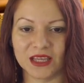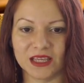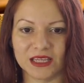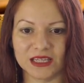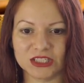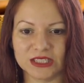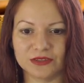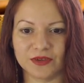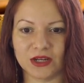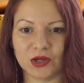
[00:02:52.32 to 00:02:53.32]
She
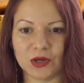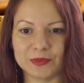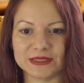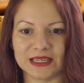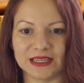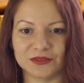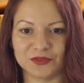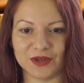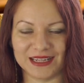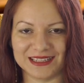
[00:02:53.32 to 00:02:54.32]
develops, and
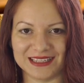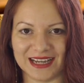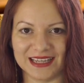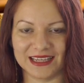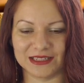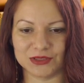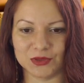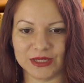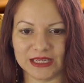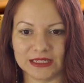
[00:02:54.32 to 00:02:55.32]
finally I can do
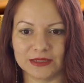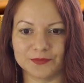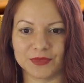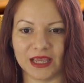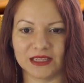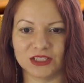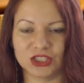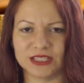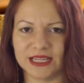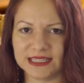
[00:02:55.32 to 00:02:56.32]
it, and she
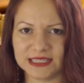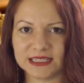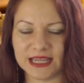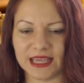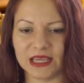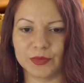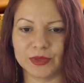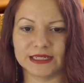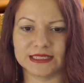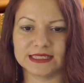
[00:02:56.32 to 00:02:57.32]
doesn't take,
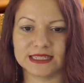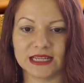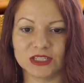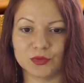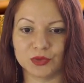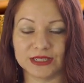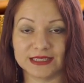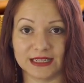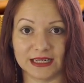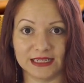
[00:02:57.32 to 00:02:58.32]
but instead she brings
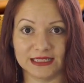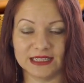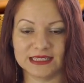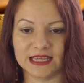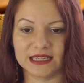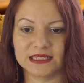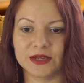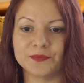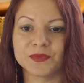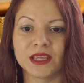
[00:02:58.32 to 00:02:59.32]
the knight in the center,
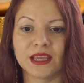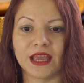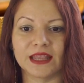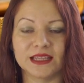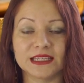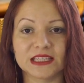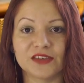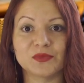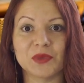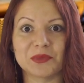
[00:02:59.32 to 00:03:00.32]
and this
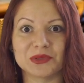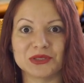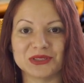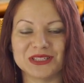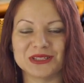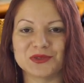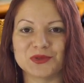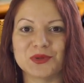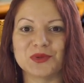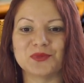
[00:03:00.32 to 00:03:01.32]
gives me opportunity
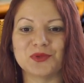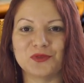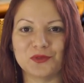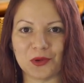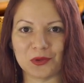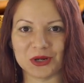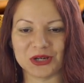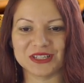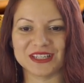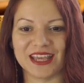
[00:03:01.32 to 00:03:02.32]
to move
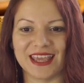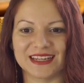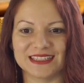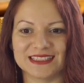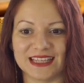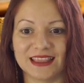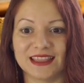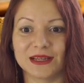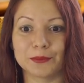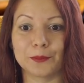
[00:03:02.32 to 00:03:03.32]
forward and send
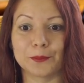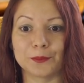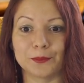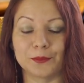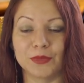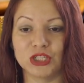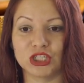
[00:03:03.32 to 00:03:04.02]
the bishop